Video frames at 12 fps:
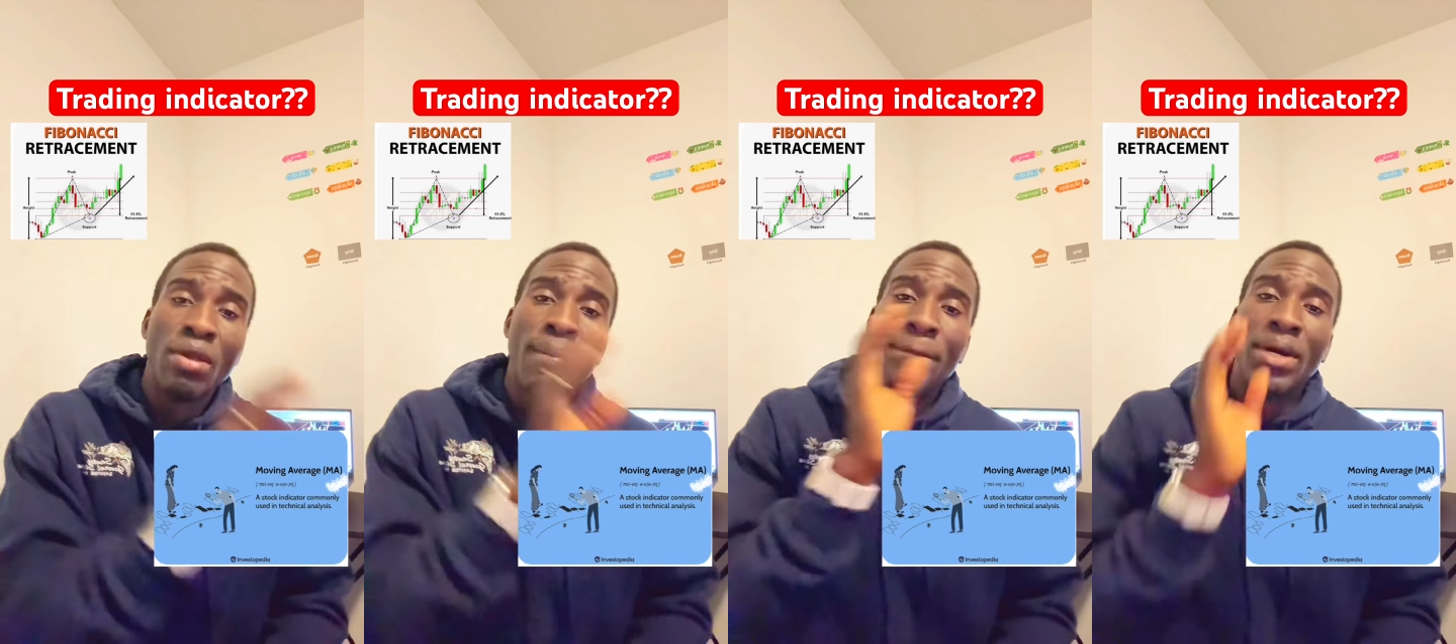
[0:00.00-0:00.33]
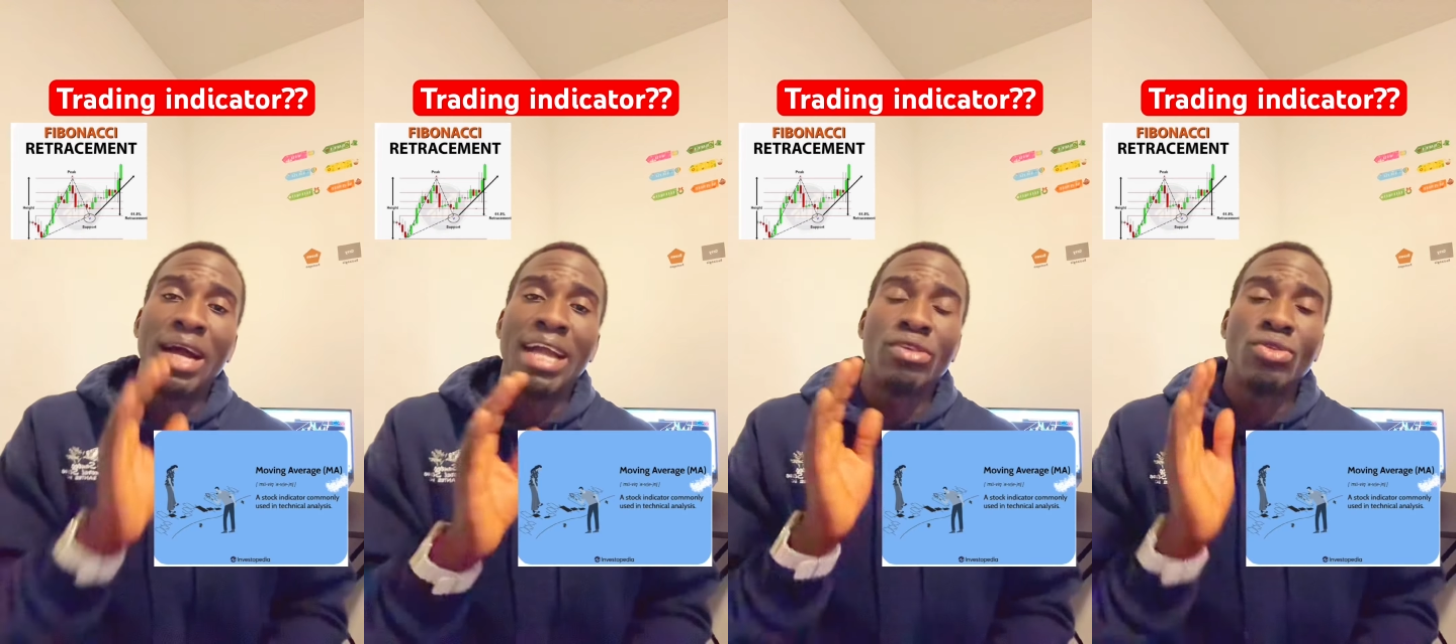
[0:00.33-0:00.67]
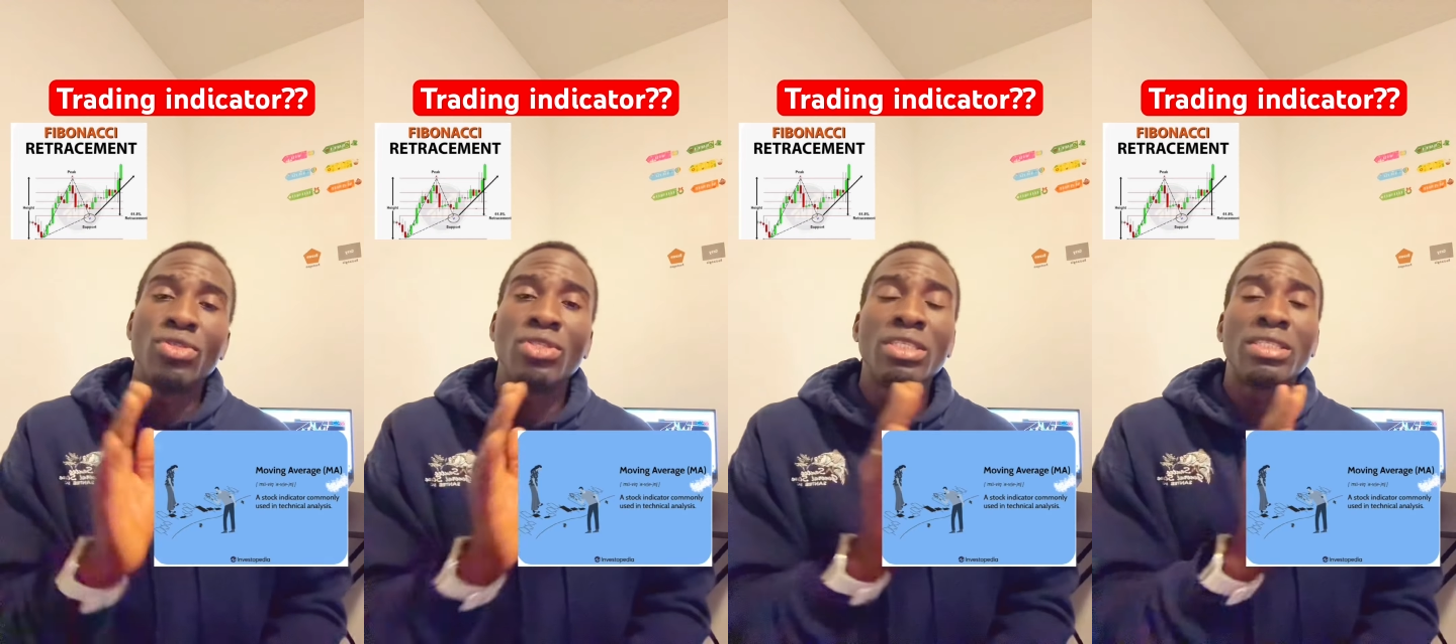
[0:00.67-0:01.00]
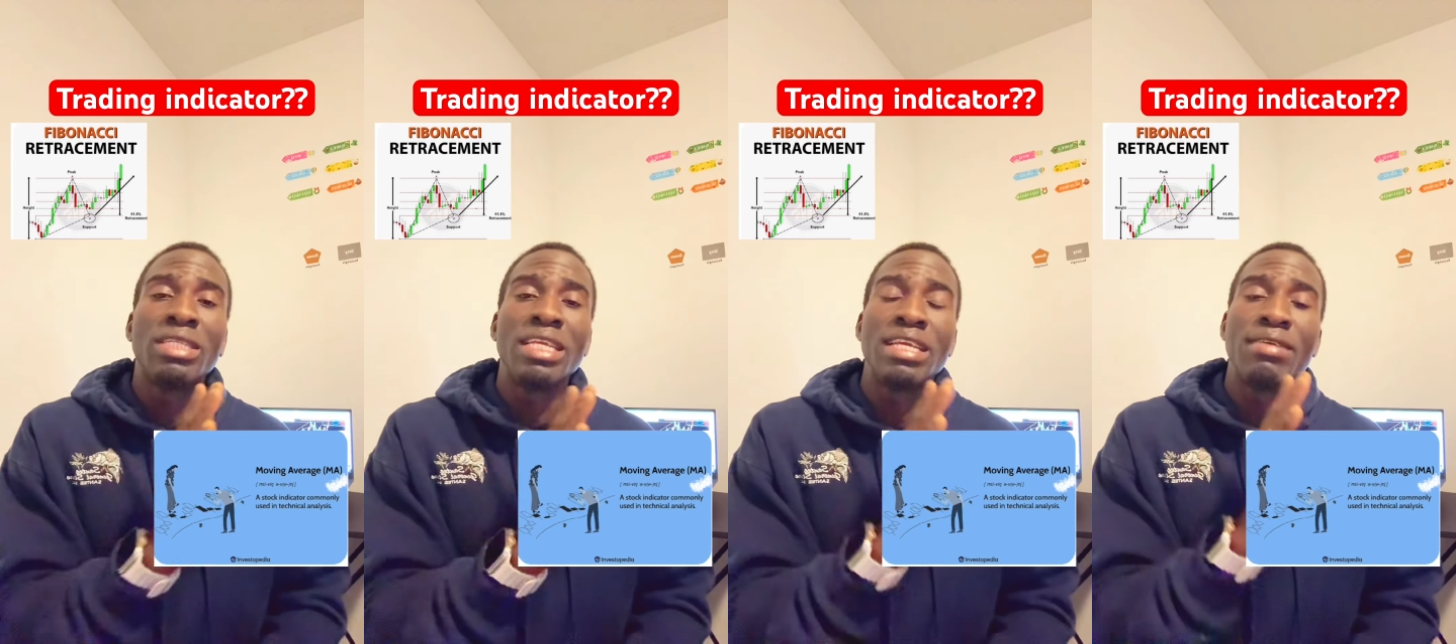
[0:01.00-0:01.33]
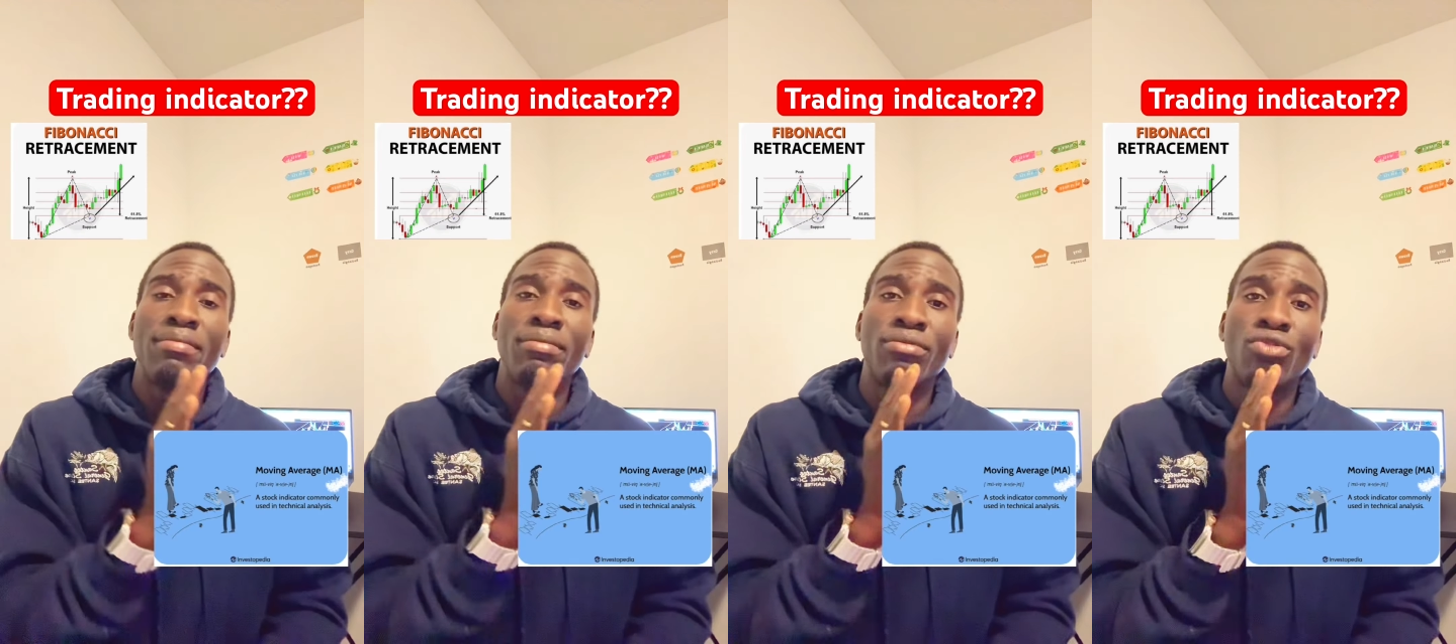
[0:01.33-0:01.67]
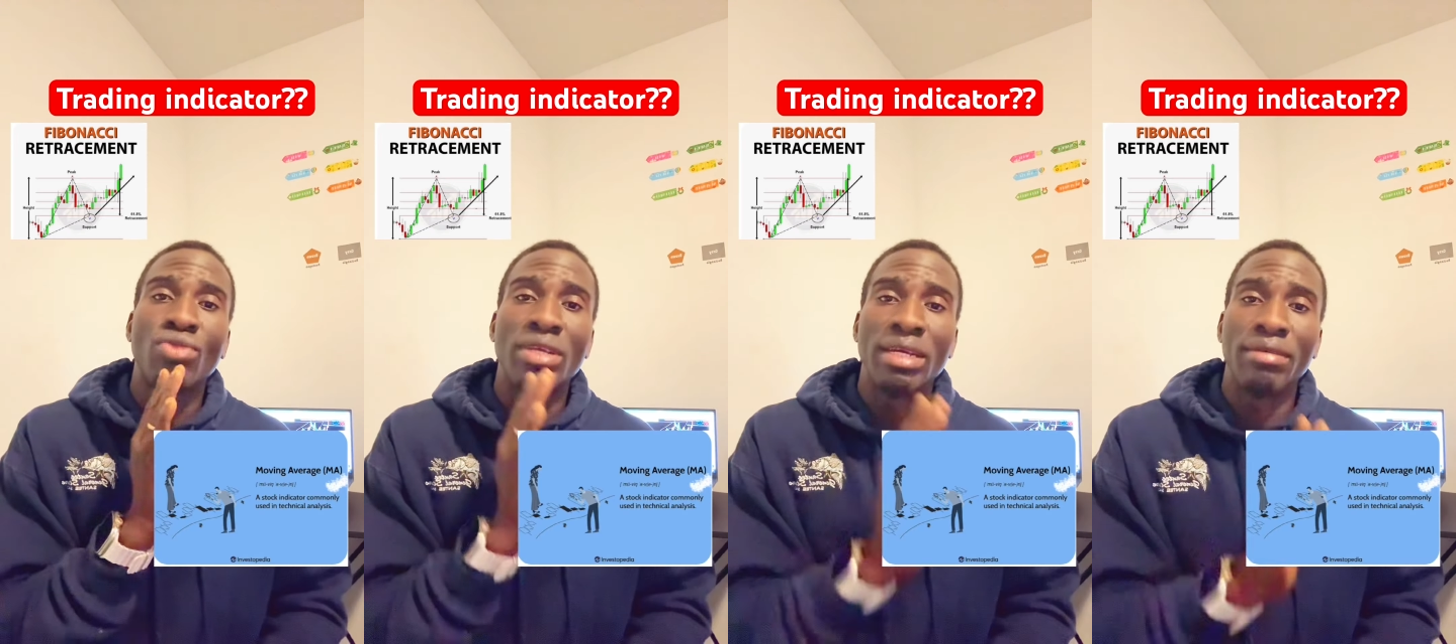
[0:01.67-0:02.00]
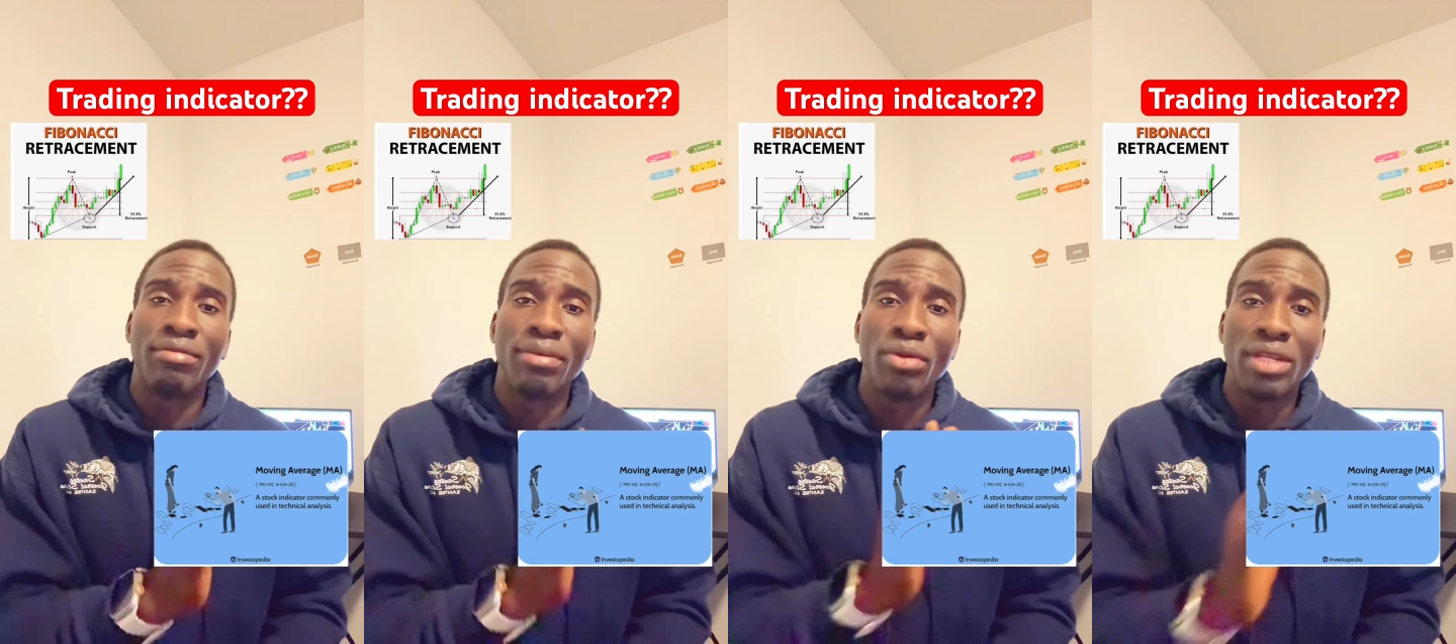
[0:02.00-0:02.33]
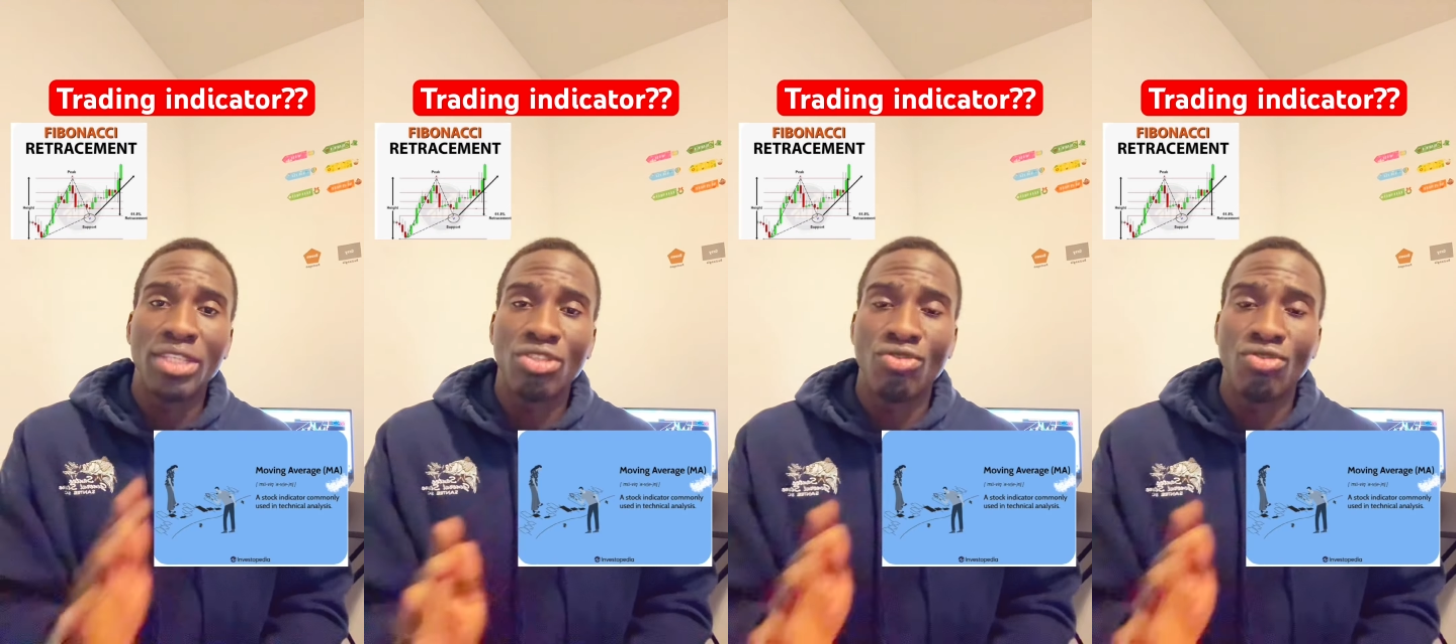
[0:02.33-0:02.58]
But I use the Fibonacci